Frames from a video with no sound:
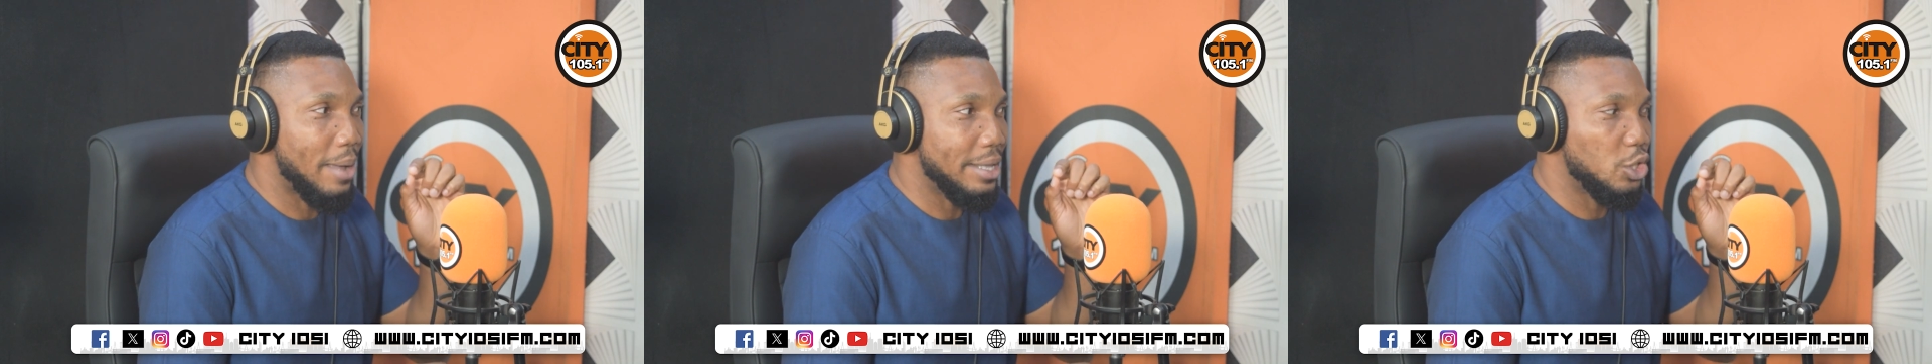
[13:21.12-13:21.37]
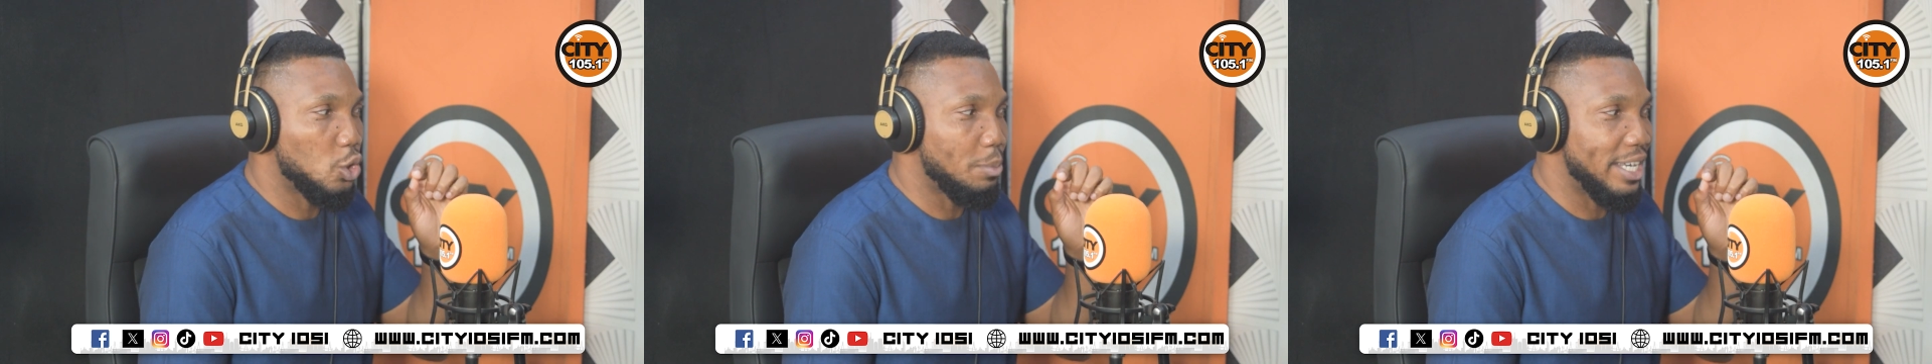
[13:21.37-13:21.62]

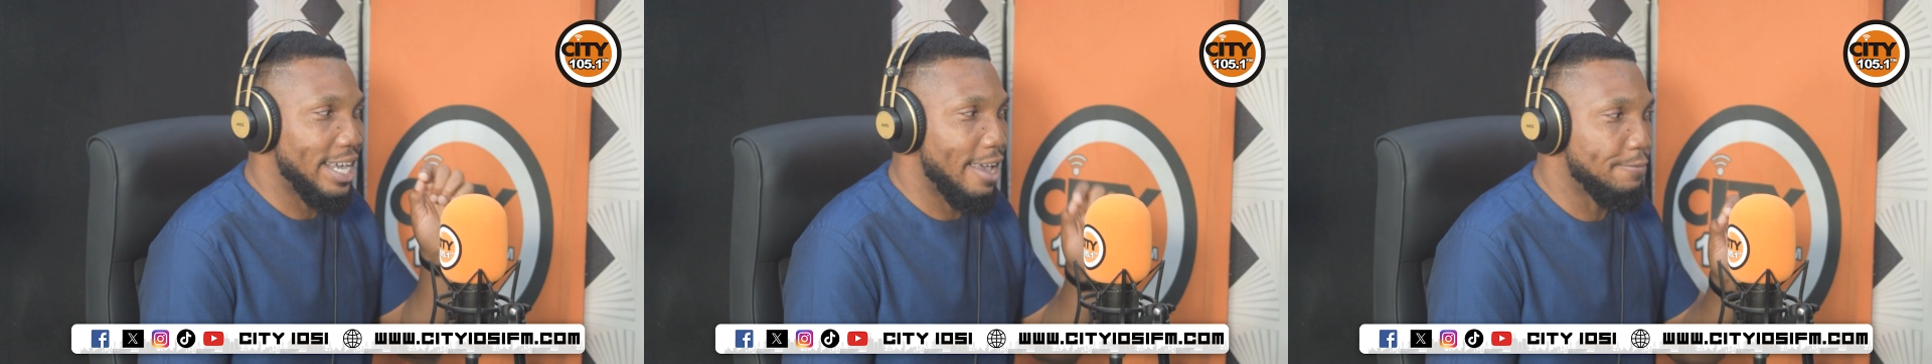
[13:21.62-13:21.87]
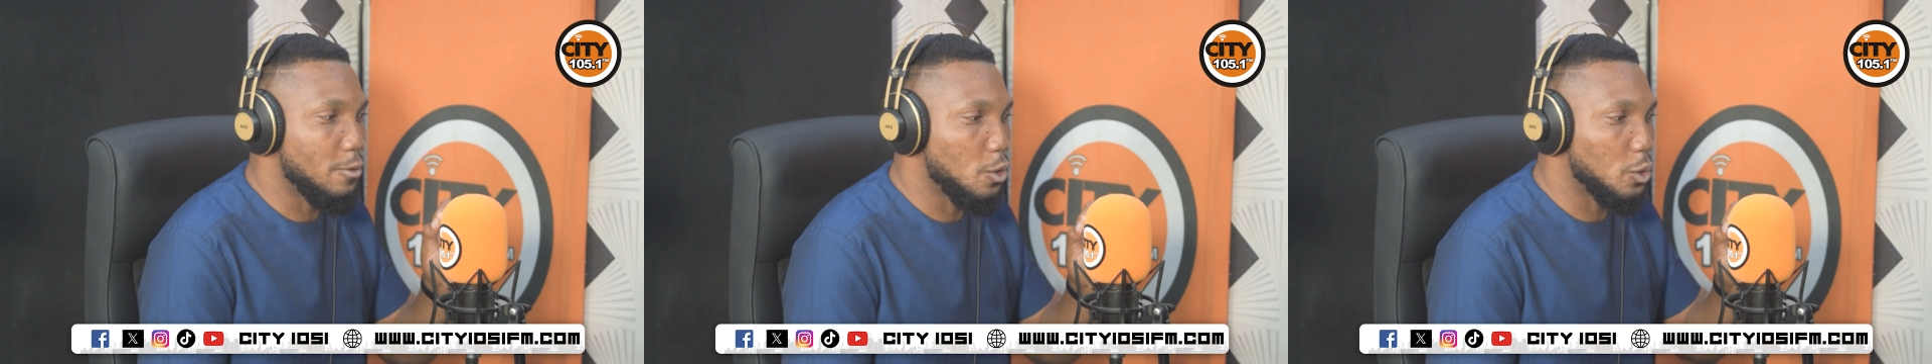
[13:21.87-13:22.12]
you should be
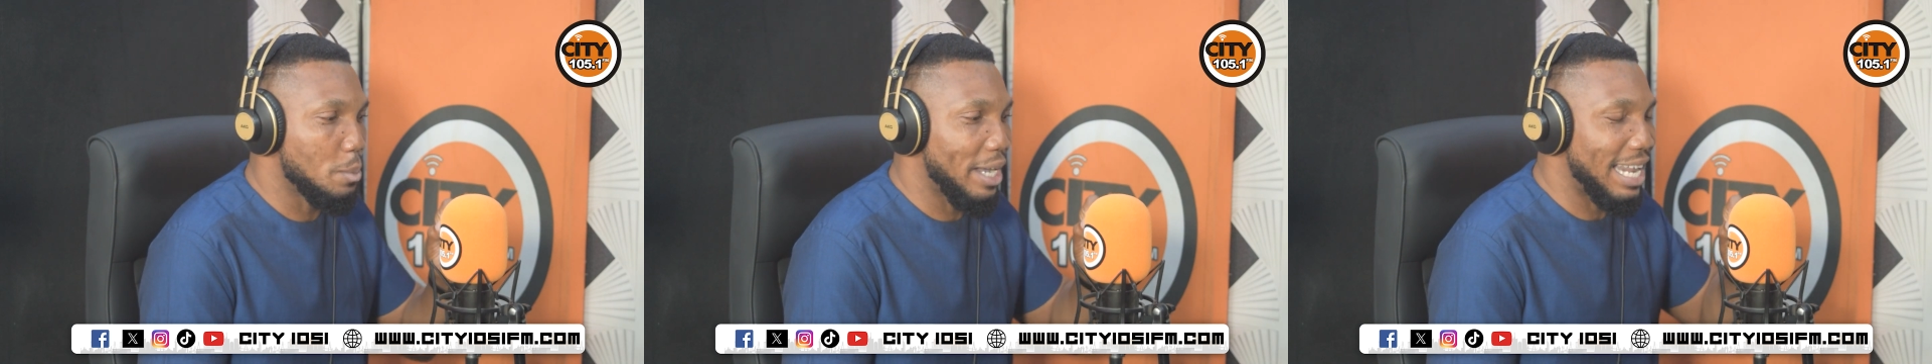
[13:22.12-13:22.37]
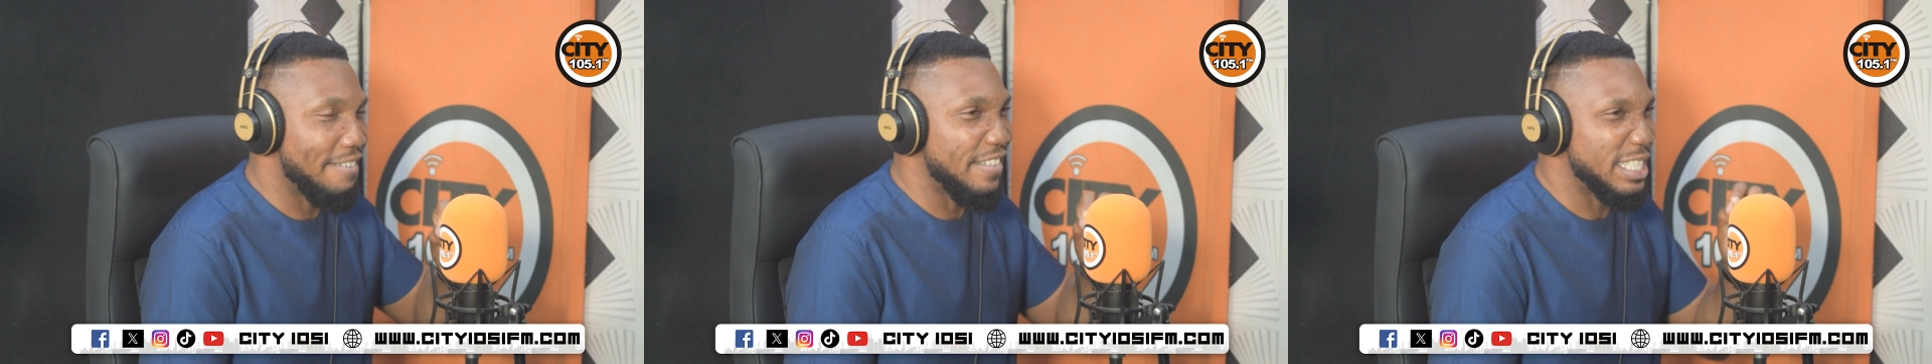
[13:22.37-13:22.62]
careful not to make
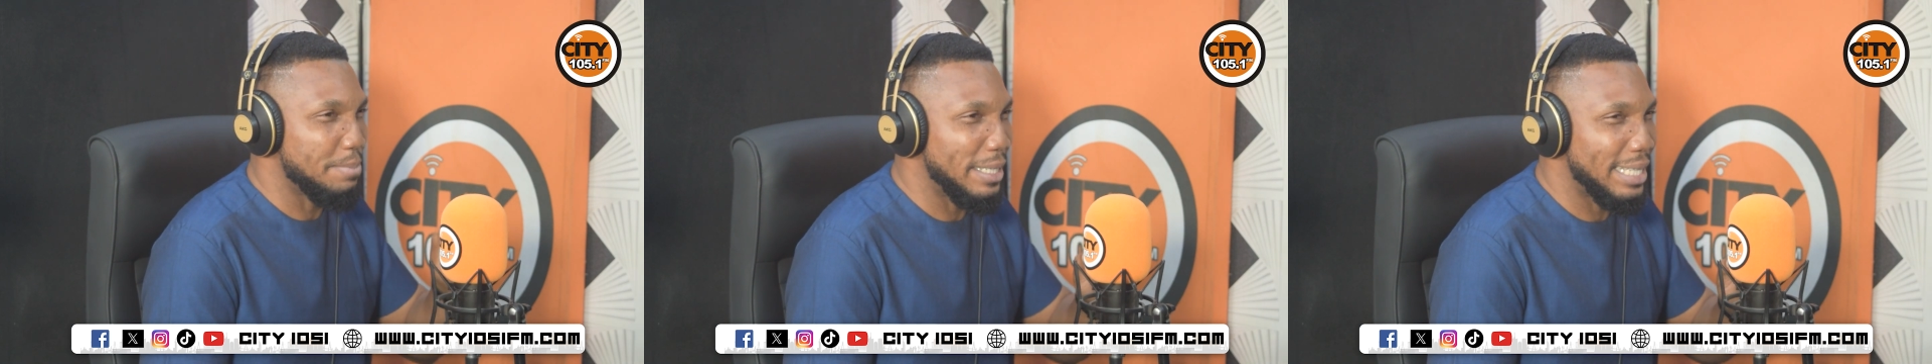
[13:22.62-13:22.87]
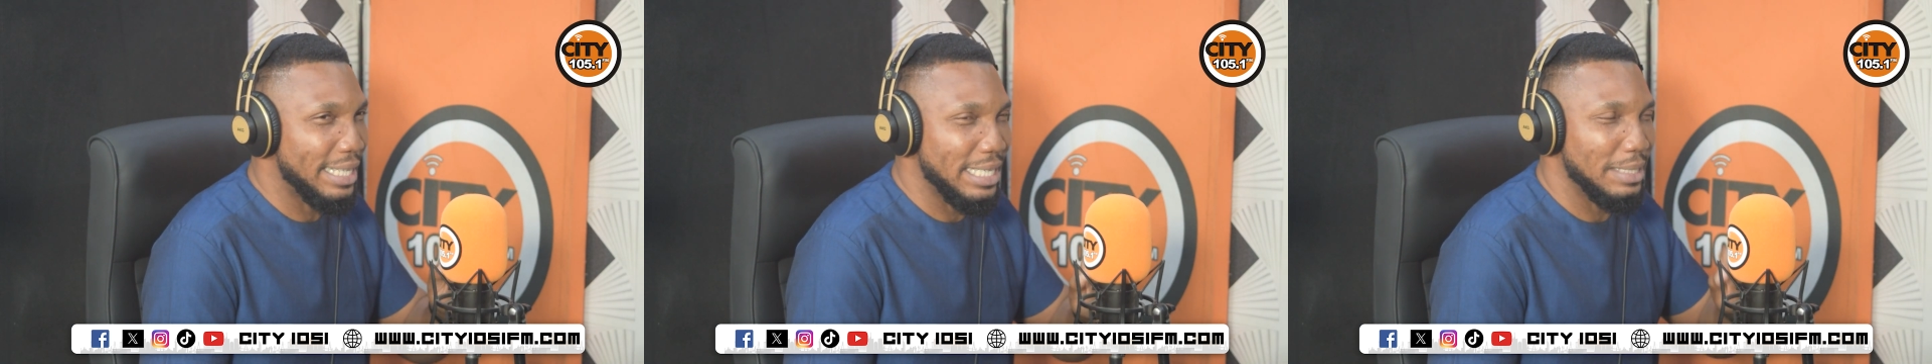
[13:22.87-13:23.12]
an
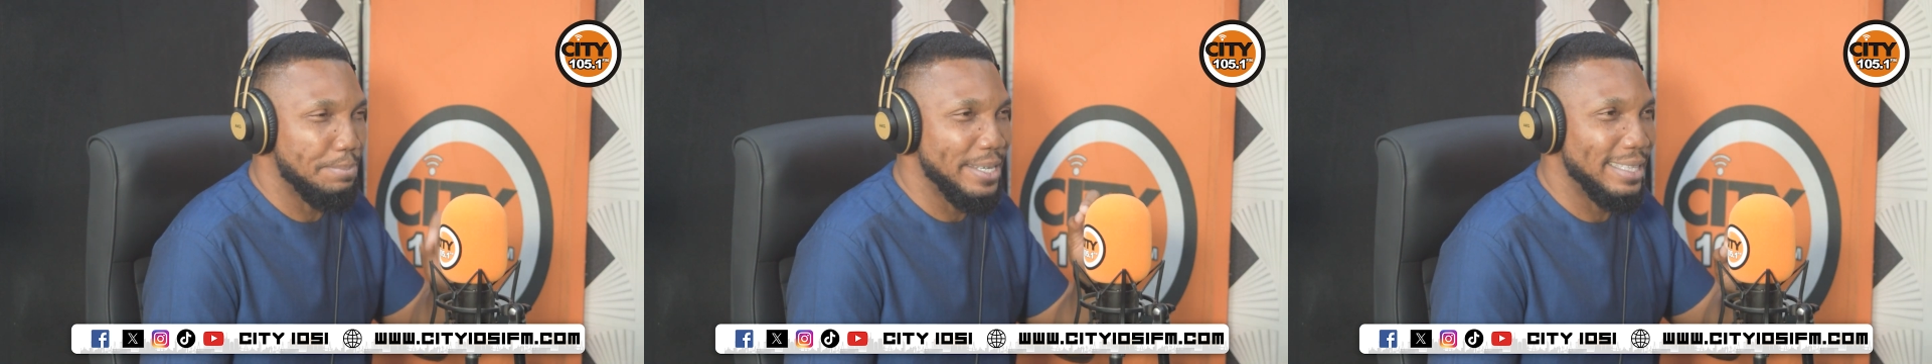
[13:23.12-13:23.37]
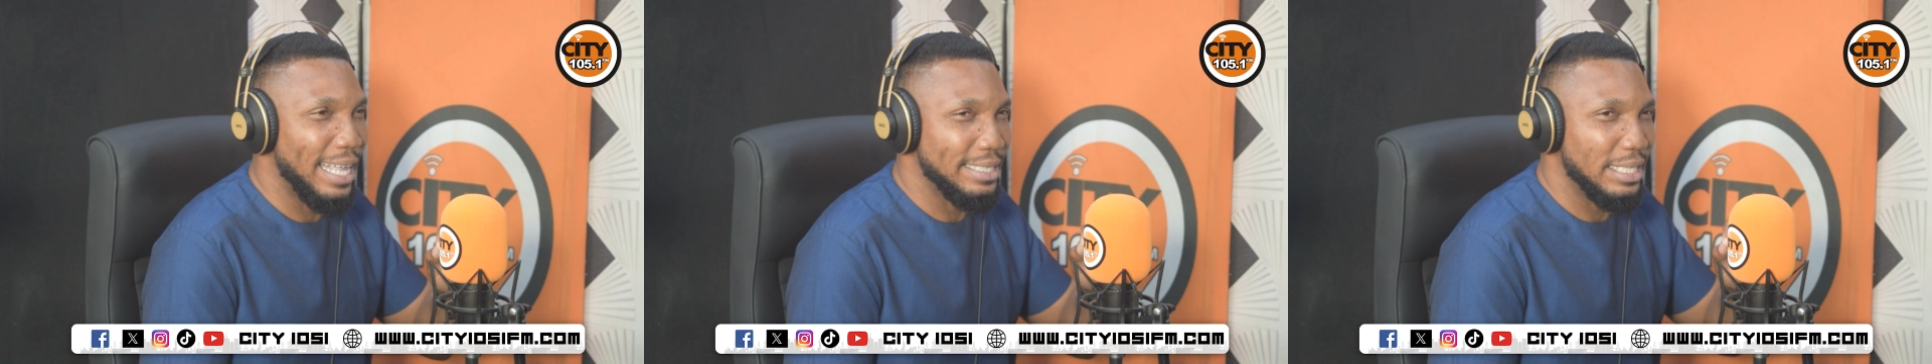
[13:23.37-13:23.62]
arrangement that is
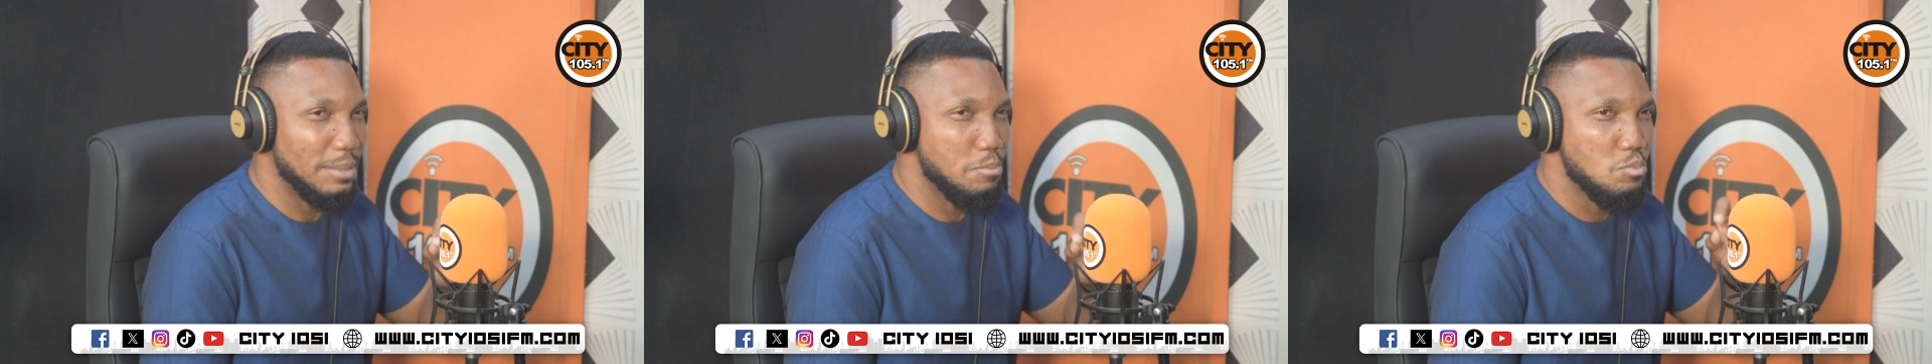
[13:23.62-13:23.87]
big, that